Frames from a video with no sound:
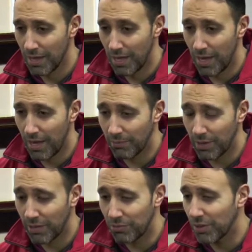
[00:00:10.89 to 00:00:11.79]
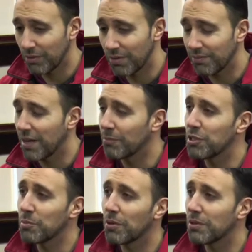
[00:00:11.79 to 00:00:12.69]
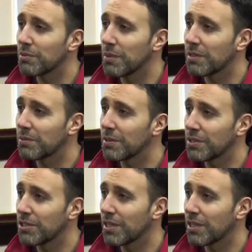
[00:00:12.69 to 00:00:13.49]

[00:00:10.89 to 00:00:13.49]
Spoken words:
and a really great family sport as well, which,